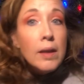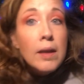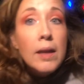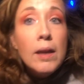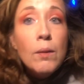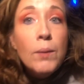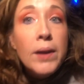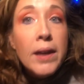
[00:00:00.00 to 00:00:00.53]

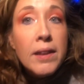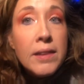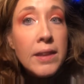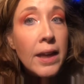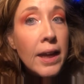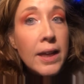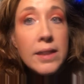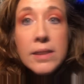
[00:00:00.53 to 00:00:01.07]
And we got
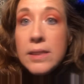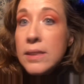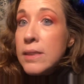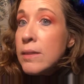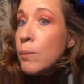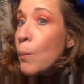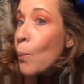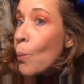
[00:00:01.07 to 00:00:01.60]
that.
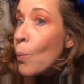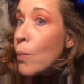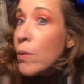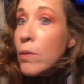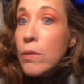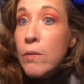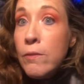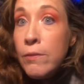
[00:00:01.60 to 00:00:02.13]

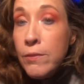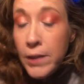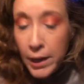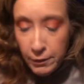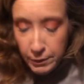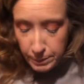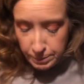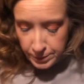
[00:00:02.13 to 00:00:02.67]

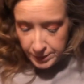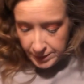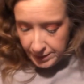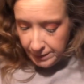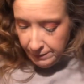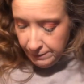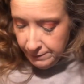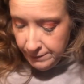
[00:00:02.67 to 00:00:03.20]
Very
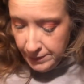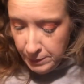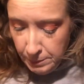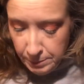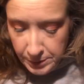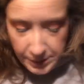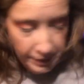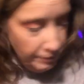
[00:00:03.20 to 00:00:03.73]
pretty, very
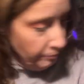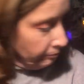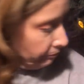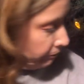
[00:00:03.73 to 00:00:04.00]
pretty.